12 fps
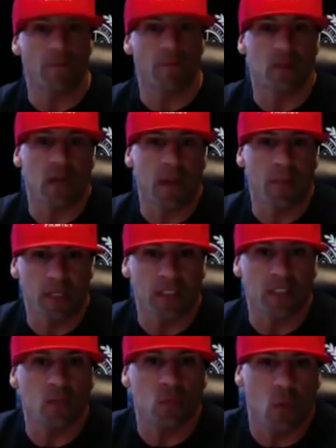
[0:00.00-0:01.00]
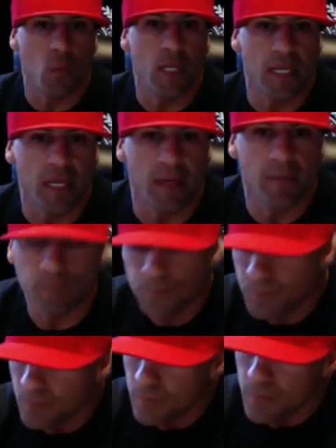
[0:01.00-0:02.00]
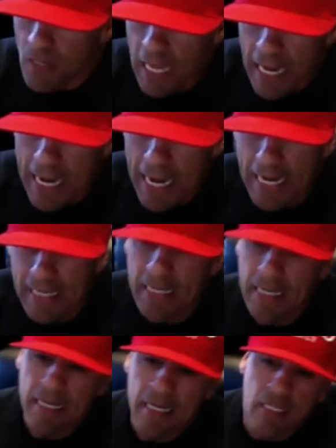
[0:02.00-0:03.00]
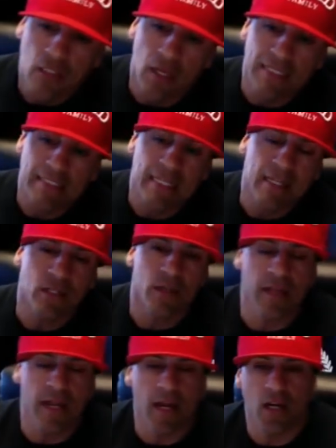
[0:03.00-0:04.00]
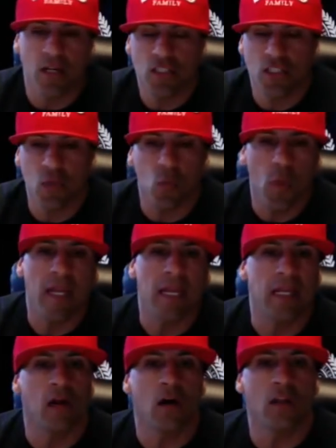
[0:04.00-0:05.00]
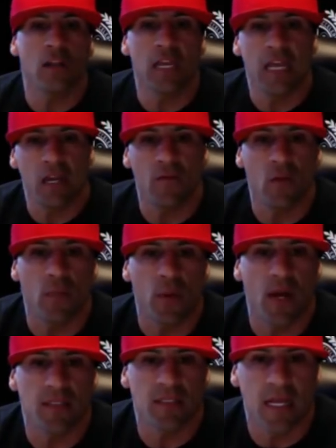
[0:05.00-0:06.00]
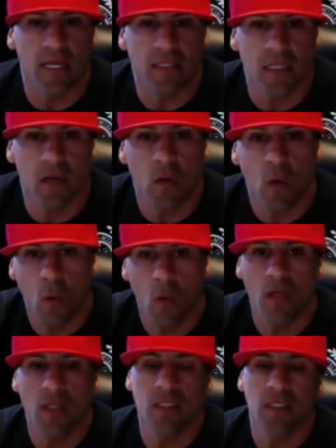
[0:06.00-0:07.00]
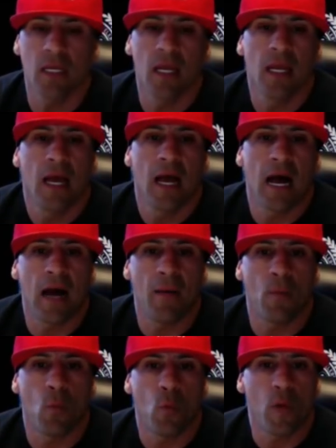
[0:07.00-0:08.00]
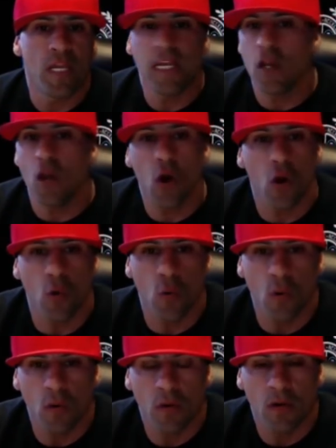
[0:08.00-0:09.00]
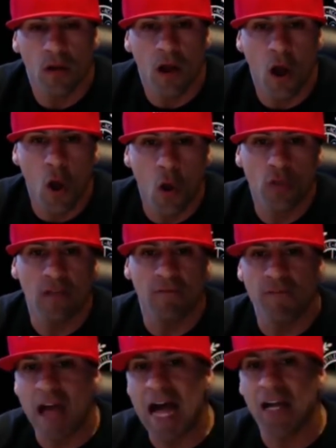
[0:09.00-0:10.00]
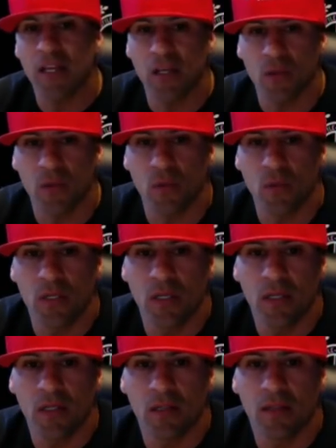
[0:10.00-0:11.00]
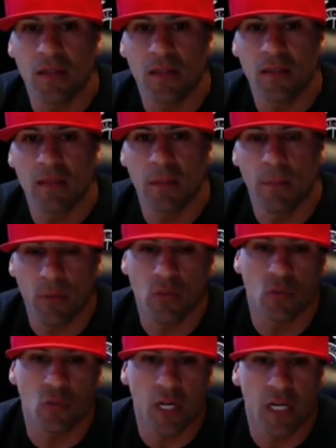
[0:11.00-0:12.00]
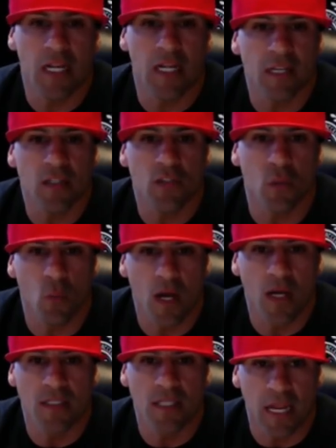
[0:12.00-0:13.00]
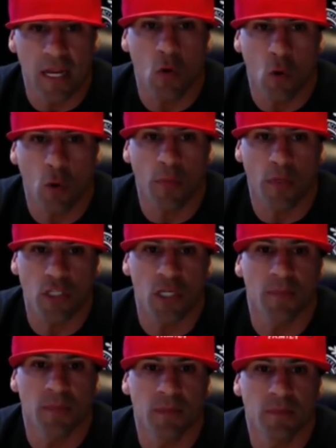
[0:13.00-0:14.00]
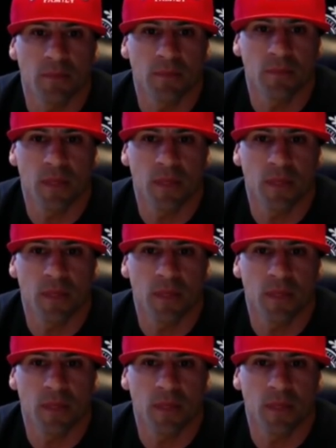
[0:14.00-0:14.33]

right? Because this is what we did. Right. And so I sent her there. She went in on the interview process, and of course, um, we didn't know how devalued the personal training industry was in corporate gyms. Okay?